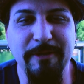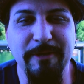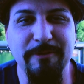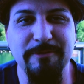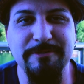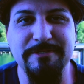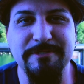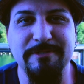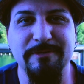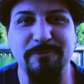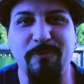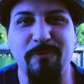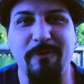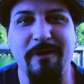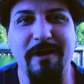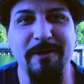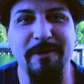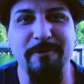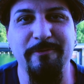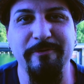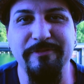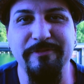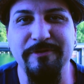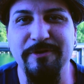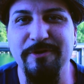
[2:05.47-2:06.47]
used to
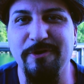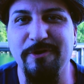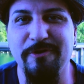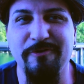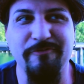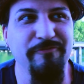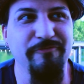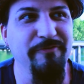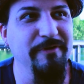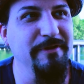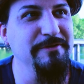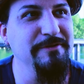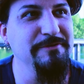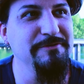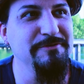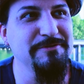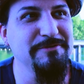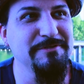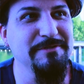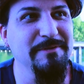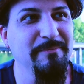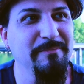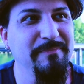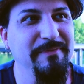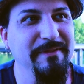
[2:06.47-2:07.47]
walk with girlfriends or
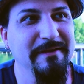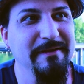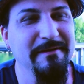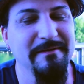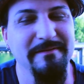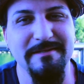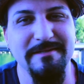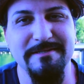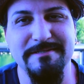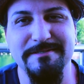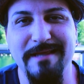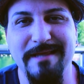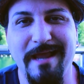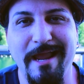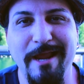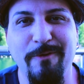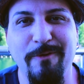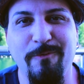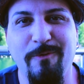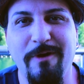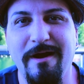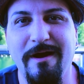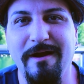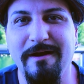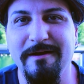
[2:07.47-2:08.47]
something on the
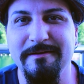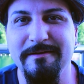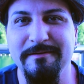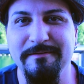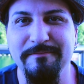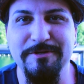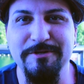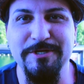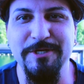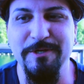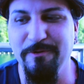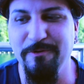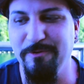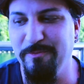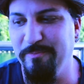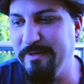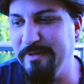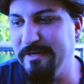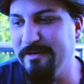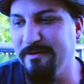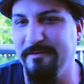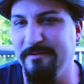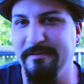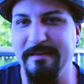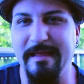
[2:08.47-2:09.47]
sidewalk, and she would
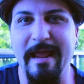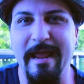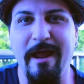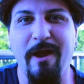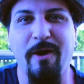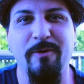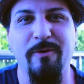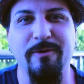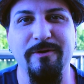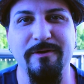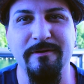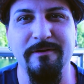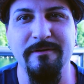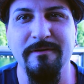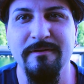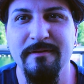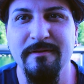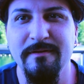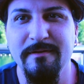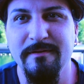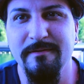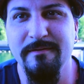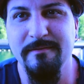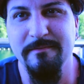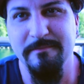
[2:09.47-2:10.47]
be on the outer
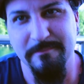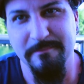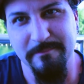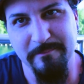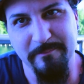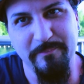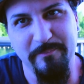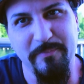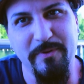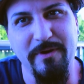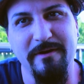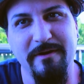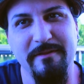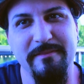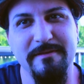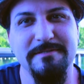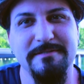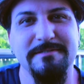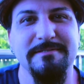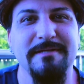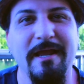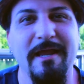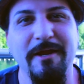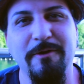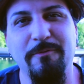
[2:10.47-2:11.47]
part of the
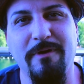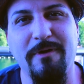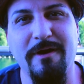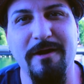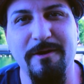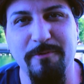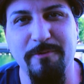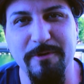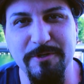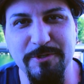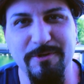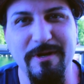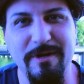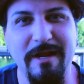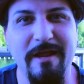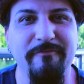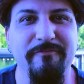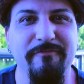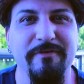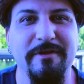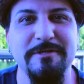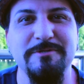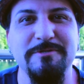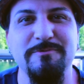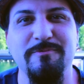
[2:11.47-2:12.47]
sidewalk where
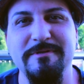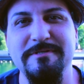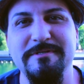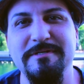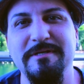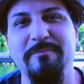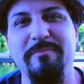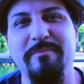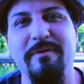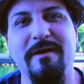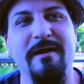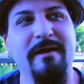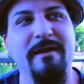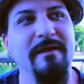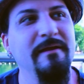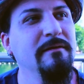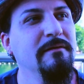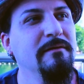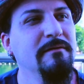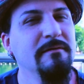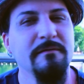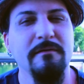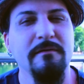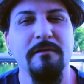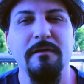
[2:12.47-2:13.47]
traffic is whizzing by.
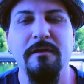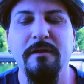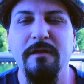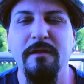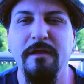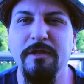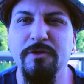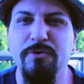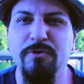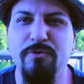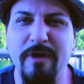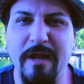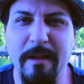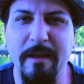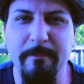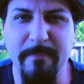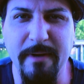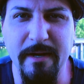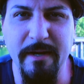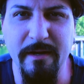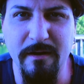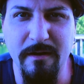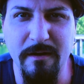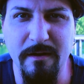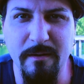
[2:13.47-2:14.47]
He'd grab
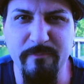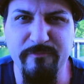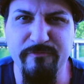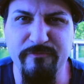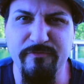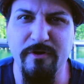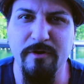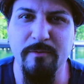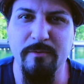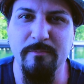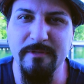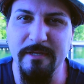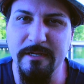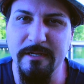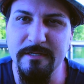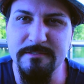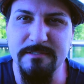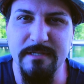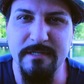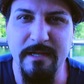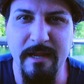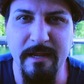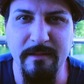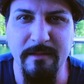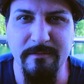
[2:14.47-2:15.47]
my arm firmly and
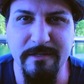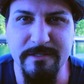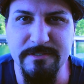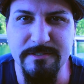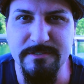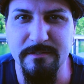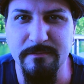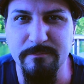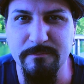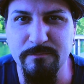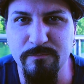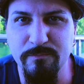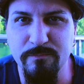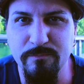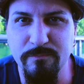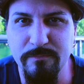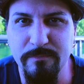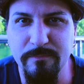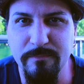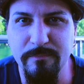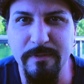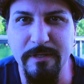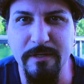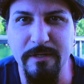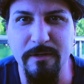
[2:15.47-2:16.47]
say, "Hey,
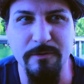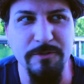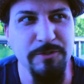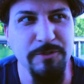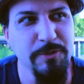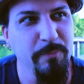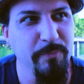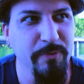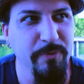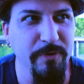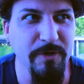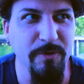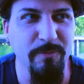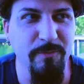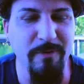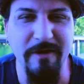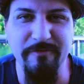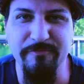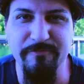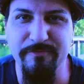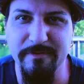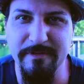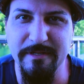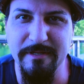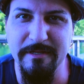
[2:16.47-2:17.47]
listen." He goes, "You put your
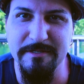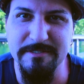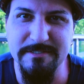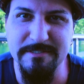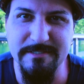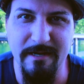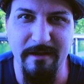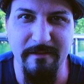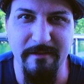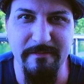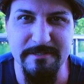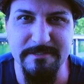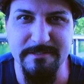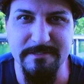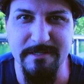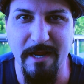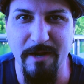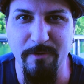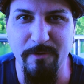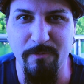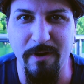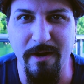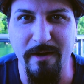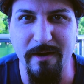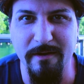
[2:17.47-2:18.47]
wife on the inside of the
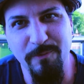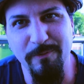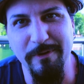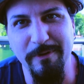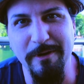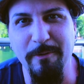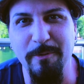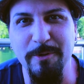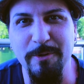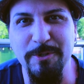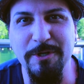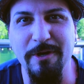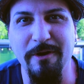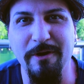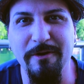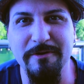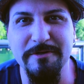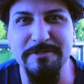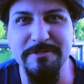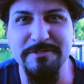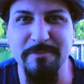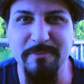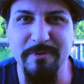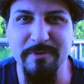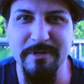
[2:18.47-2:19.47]
sidewalk." When I was
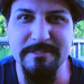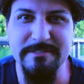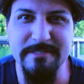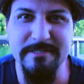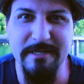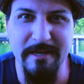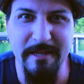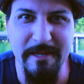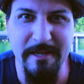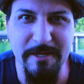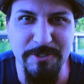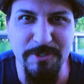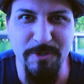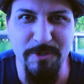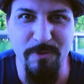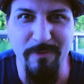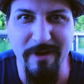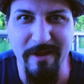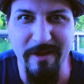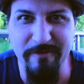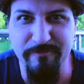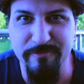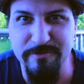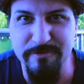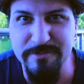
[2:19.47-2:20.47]
younger, somebody said, "Hey, is your
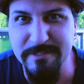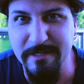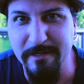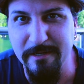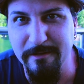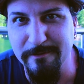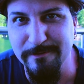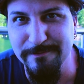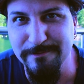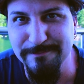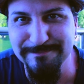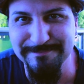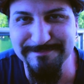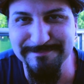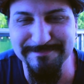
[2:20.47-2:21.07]
wife for sale?"